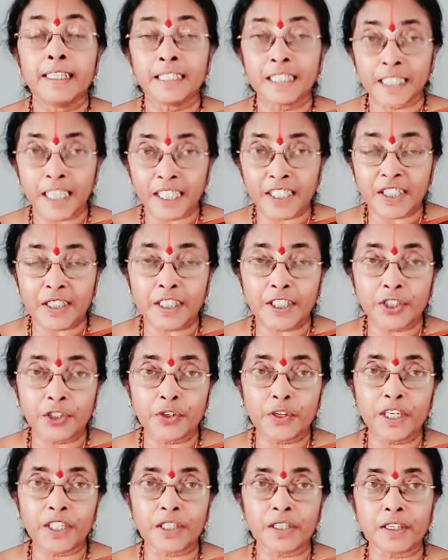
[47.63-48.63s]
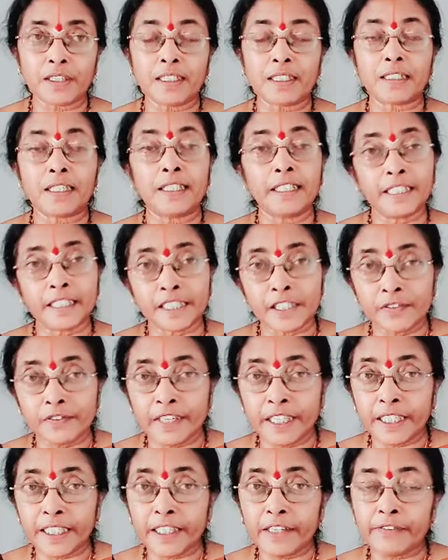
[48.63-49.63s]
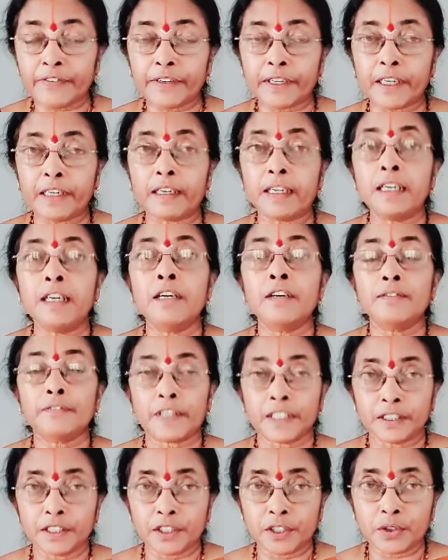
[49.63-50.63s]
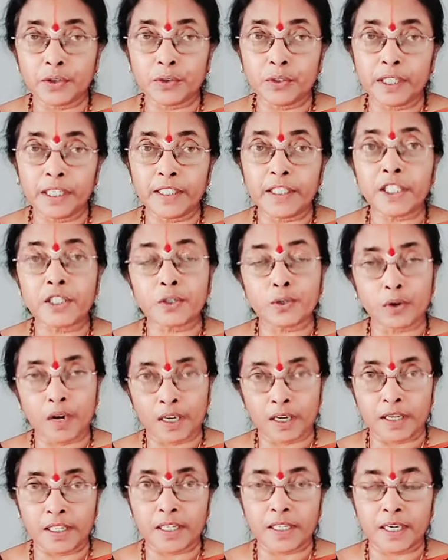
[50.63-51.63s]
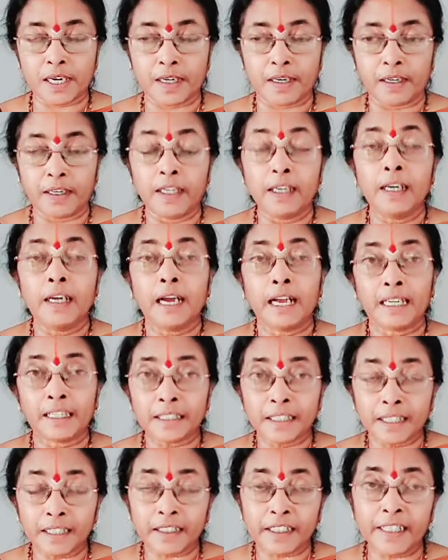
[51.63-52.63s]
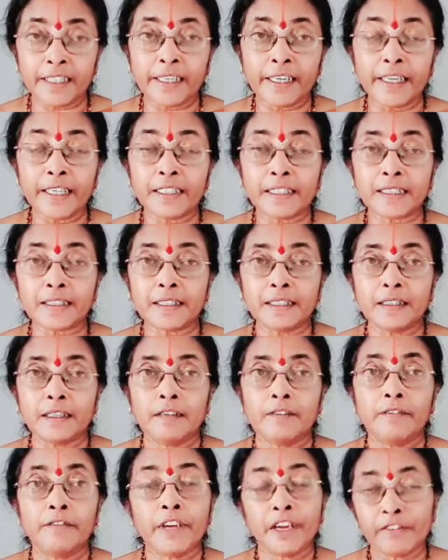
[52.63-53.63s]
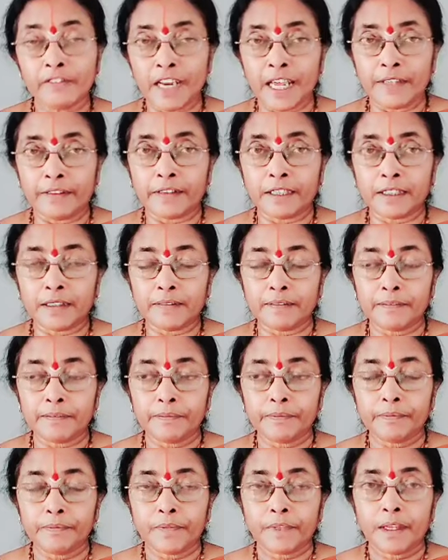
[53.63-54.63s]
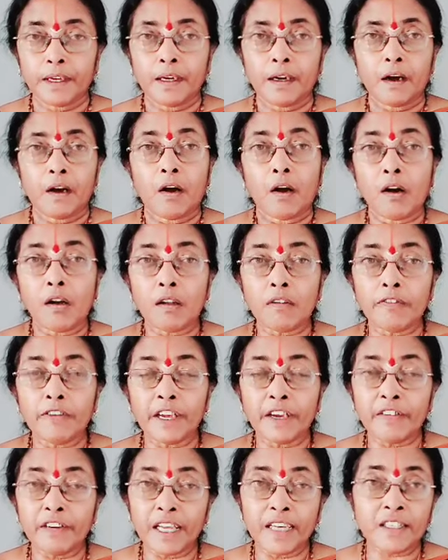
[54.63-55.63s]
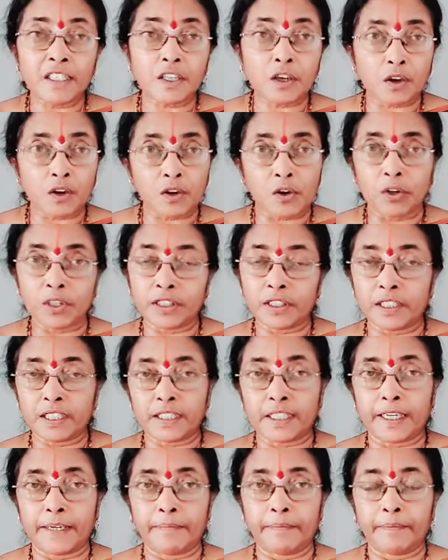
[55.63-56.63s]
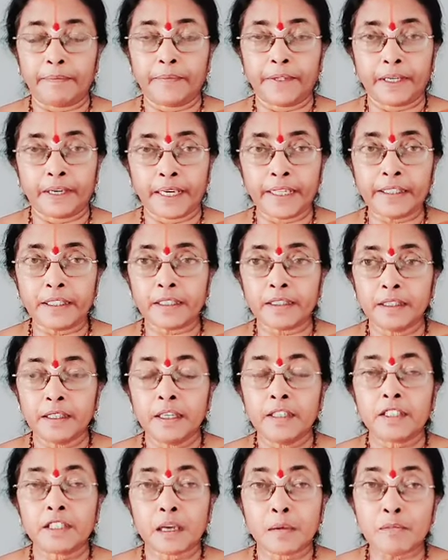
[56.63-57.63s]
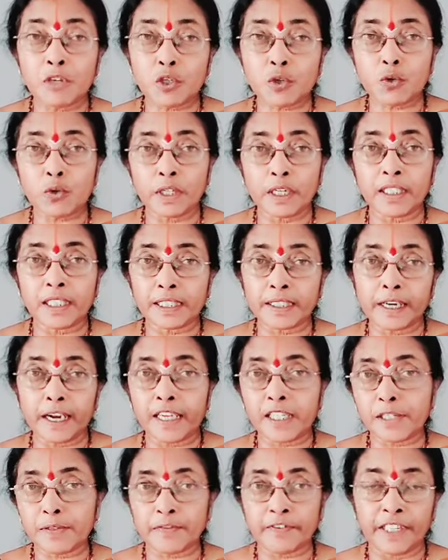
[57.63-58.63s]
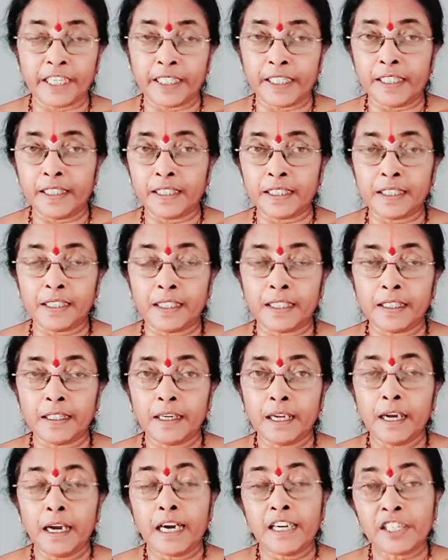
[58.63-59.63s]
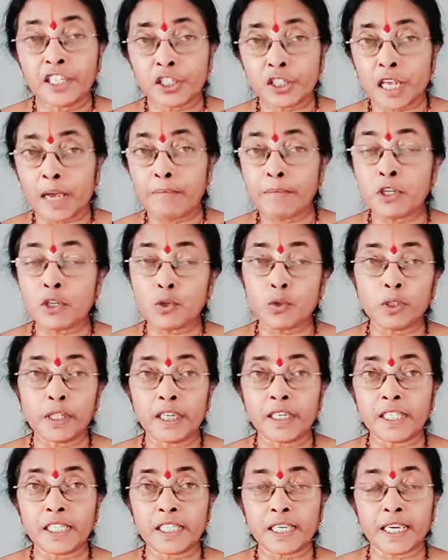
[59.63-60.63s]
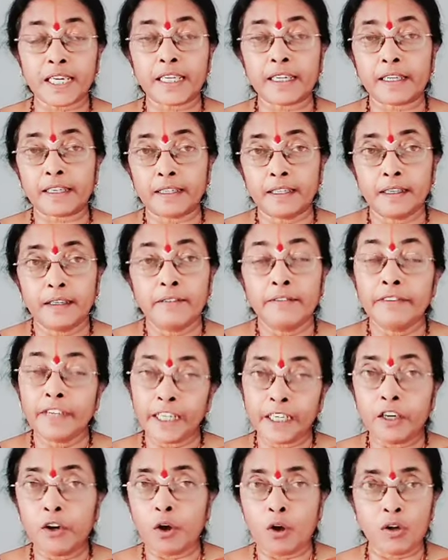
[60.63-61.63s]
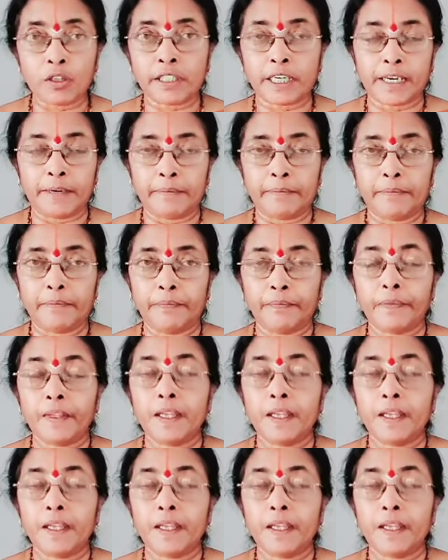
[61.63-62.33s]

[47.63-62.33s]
In such situations, it is very difficult for the students to understand. Another thing is wavelength. All wavelengths are not the same, right? Some students grasp very easily and some students take very long time.